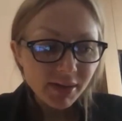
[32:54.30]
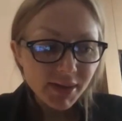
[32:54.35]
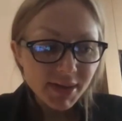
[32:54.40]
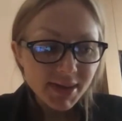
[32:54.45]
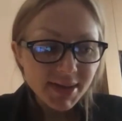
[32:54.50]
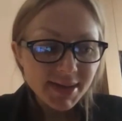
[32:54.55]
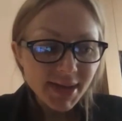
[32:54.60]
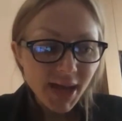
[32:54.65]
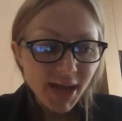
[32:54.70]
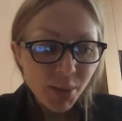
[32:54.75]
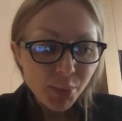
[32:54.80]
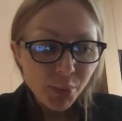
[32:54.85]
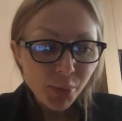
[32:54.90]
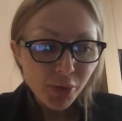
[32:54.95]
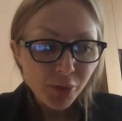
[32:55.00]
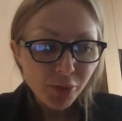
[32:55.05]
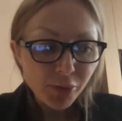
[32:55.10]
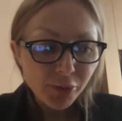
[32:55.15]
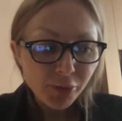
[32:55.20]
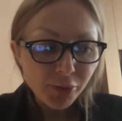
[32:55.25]
this type
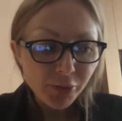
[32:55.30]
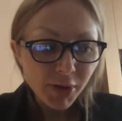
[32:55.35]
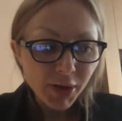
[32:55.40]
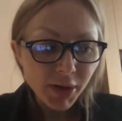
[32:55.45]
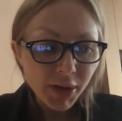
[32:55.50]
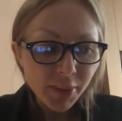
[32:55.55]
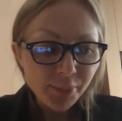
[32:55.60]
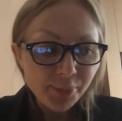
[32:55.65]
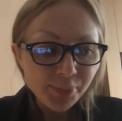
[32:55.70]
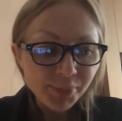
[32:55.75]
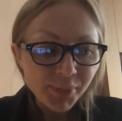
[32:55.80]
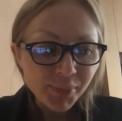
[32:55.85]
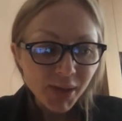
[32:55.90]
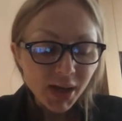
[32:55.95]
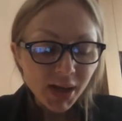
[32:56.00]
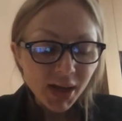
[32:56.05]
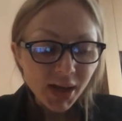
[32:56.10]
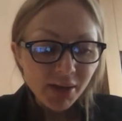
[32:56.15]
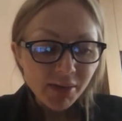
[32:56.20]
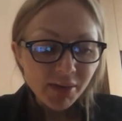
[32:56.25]
of um,
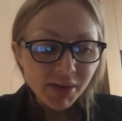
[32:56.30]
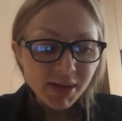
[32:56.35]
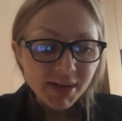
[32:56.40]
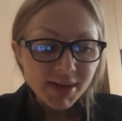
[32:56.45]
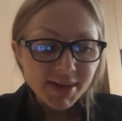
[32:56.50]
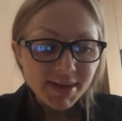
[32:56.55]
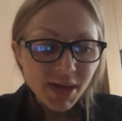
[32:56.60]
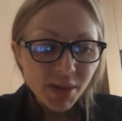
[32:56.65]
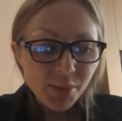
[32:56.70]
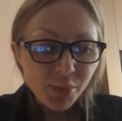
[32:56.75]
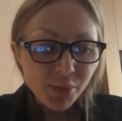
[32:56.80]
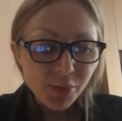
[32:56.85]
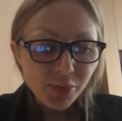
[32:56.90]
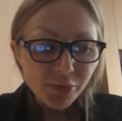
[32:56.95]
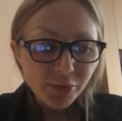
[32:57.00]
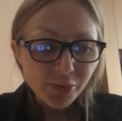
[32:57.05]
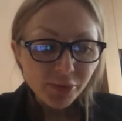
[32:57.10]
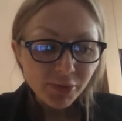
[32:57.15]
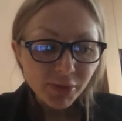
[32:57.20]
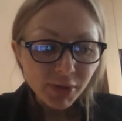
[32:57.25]
having this type of
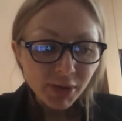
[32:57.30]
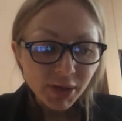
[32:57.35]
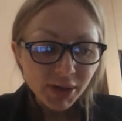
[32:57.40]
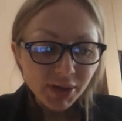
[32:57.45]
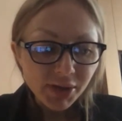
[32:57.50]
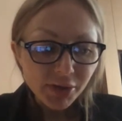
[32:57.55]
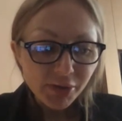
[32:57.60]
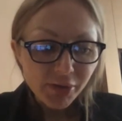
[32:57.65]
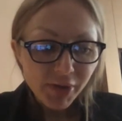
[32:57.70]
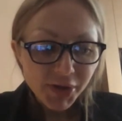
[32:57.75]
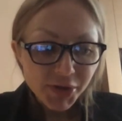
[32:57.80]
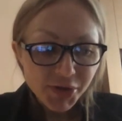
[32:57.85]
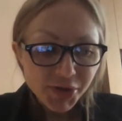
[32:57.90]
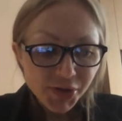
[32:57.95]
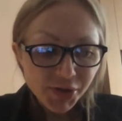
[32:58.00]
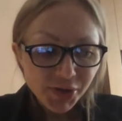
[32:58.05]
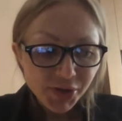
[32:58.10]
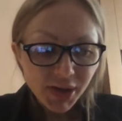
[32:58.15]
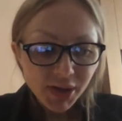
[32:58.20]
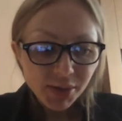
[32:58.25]
uh,
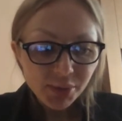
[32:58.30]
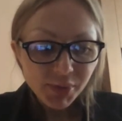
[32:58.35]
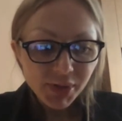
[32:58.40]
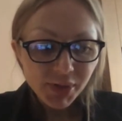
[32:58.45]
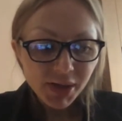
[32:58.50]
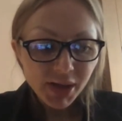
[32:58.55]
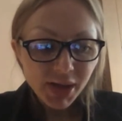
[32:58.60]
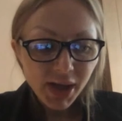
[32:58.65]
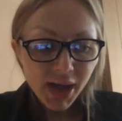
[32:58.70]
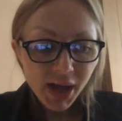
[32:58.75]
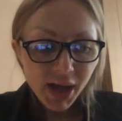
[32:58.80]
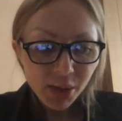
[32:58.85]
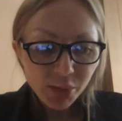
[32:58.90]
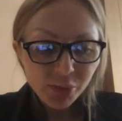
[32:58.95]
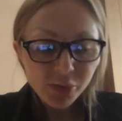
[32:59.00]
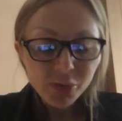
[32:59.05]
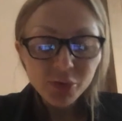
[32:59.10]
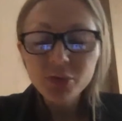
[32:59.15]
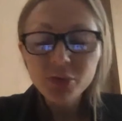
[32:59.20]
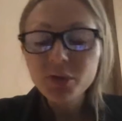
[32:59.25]
intervention can be
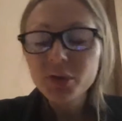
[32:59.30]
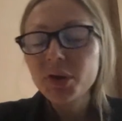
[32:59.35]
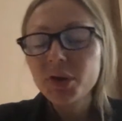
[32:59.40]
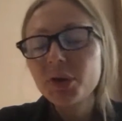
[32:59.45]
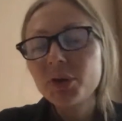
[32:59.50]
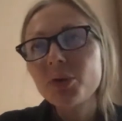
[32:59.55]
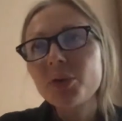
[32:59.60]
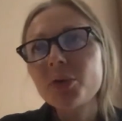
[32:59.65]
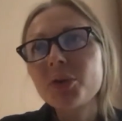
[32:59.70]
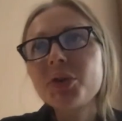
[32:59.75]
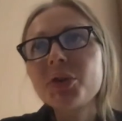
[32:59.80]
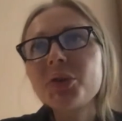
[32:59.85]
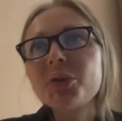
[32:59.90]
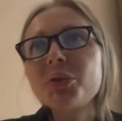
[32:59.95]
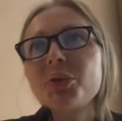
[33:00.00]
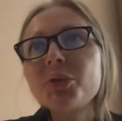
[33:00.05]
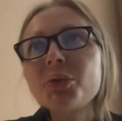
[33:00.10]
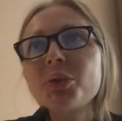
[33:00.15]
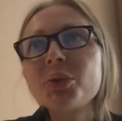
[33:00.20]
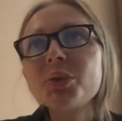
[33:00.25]
helpful in order
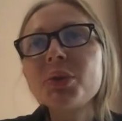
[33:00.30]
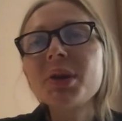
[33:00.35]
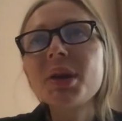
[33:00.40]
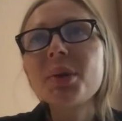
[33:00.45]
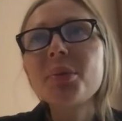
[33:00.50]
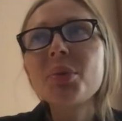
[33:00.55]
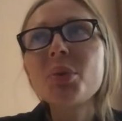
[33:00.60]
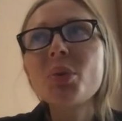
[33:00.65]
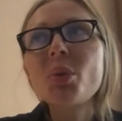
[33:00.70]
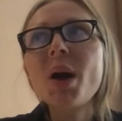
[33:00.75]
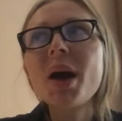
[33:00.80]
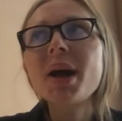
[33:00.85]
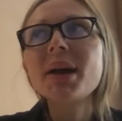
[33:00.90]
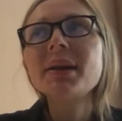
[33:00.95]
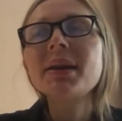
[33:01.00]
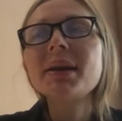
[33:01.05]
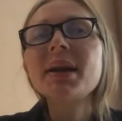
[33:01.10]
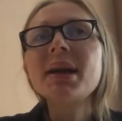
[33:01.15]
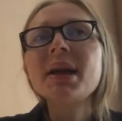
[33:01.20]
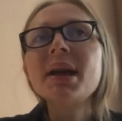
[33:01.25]
to number
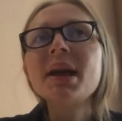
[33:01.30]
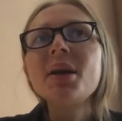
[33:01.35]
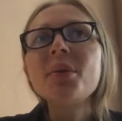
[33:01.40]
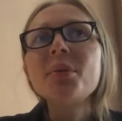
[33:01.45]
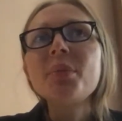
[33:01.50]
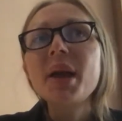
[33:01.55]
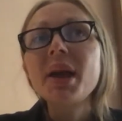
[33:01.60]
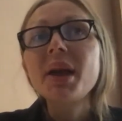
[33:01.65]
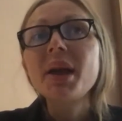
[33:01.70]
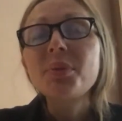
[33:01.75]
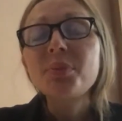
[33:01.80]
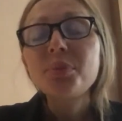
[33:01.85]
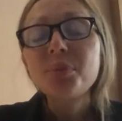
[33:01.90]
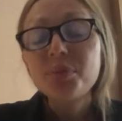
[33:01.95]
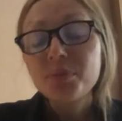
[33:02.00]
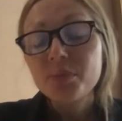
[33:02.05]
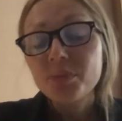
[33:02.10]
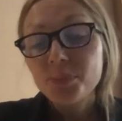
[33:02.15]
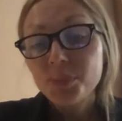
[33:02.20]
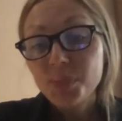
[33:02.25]
one make
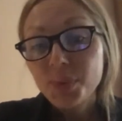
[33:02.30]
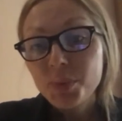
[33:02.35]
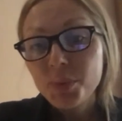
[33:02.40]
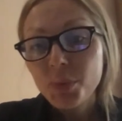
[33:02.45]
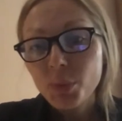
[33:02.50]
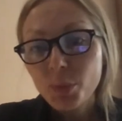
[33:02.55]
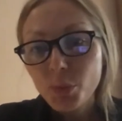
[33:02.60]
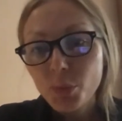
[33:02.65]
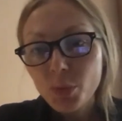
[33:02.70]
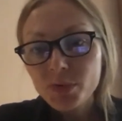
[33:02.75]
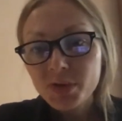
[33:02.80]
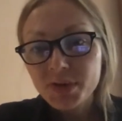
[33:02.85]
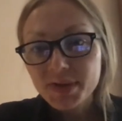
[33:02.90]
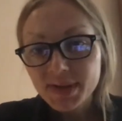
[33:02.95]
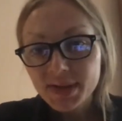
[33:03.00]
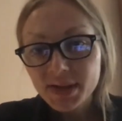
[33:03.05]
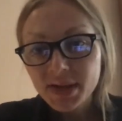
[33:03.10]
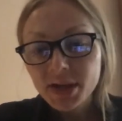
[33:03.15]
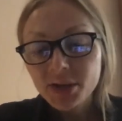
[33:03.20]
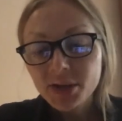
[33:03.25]
people more
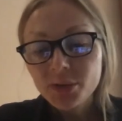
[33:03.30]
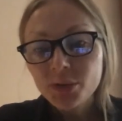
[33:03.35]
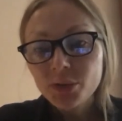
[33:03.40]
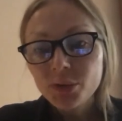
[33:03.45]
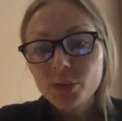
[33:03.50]
resilient